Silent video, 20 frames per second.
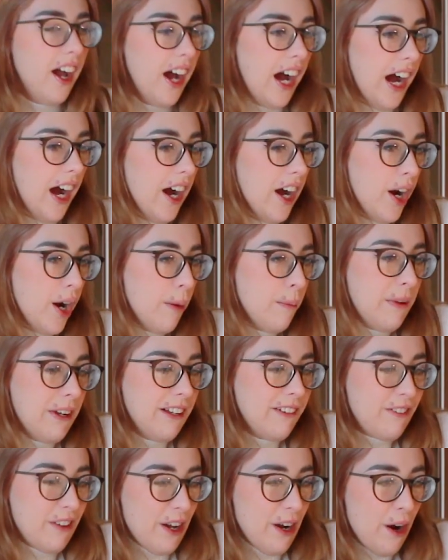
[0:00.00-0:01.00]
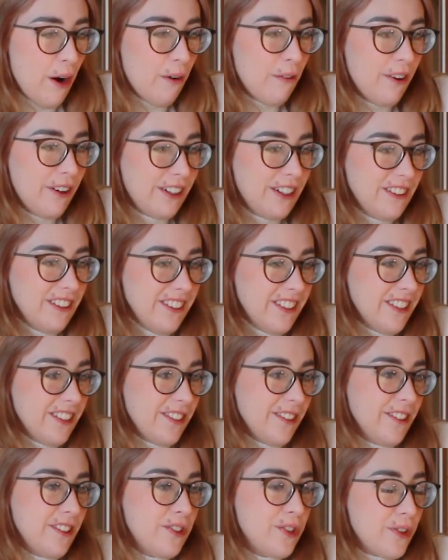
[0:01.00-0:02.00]
If y'all wanted to
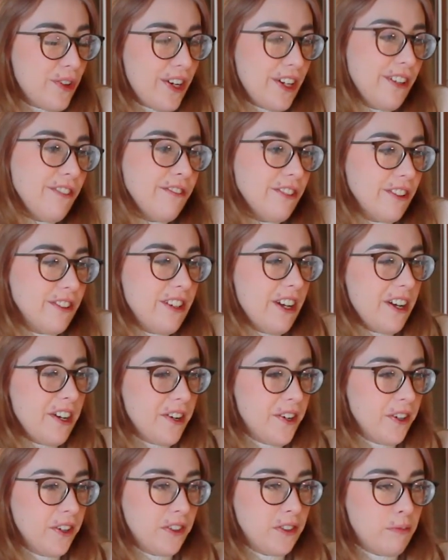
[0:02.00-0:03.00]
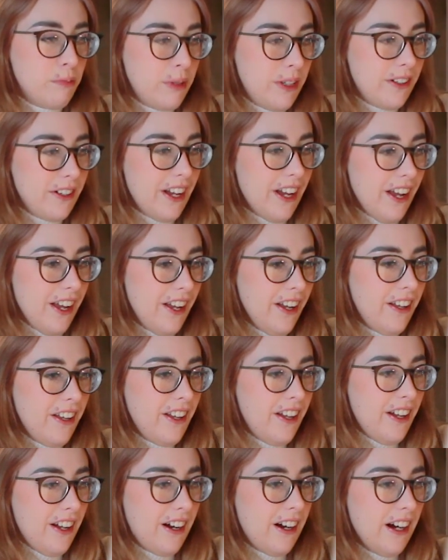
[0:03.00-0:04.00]
do a drink for Taeyong's B-Day,
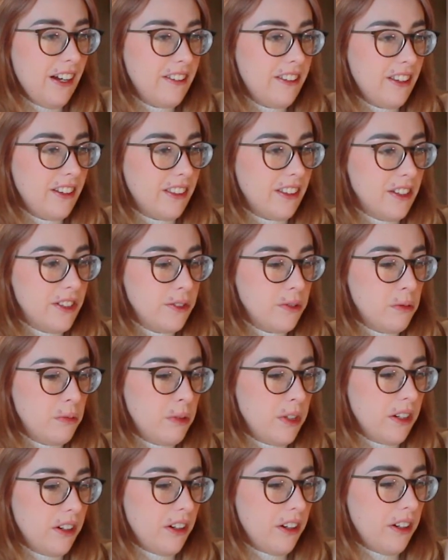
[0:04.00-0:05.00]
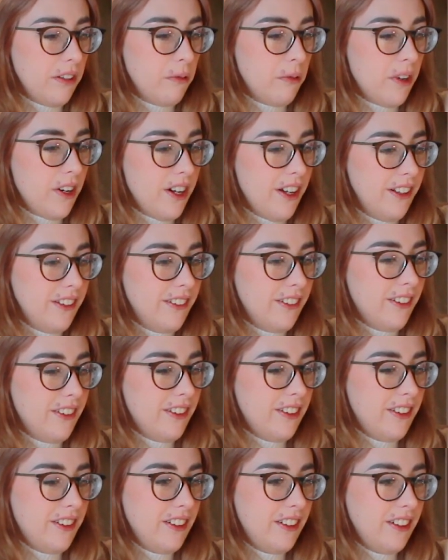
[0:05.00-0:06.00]
I think this would be a good one.
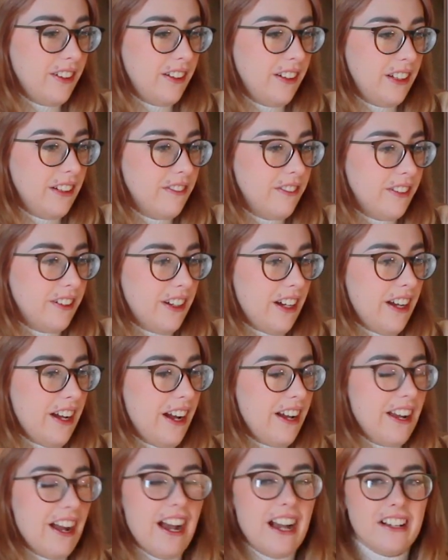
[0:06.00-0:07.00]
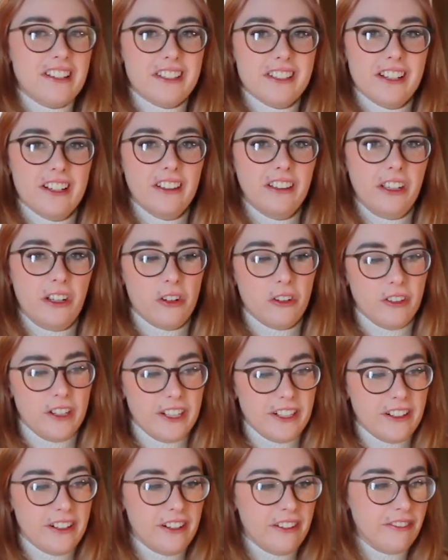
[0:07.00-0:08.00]
Even I accidentally
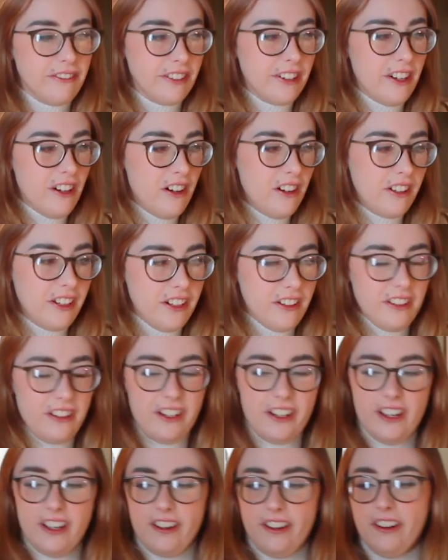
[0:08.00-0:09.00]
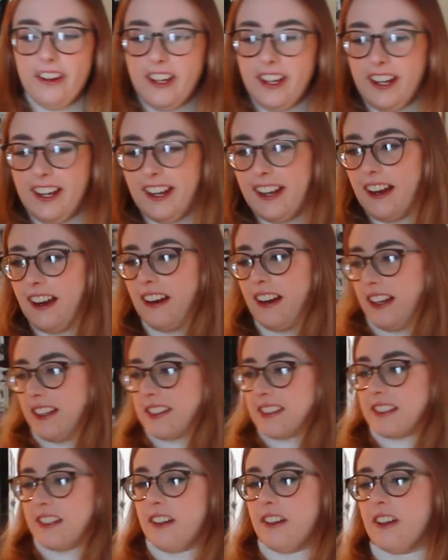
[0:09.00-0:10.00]
created it for y'all. Here you go. Alright,
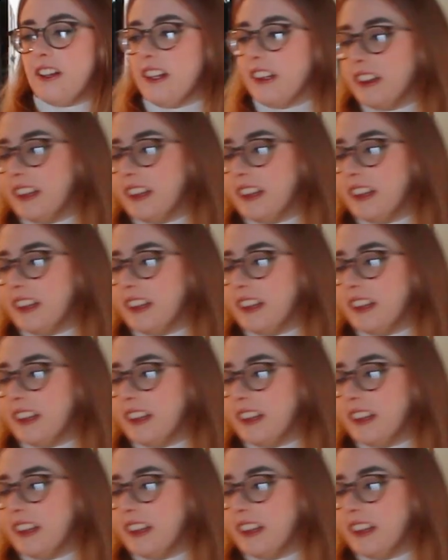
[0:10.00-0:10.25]
so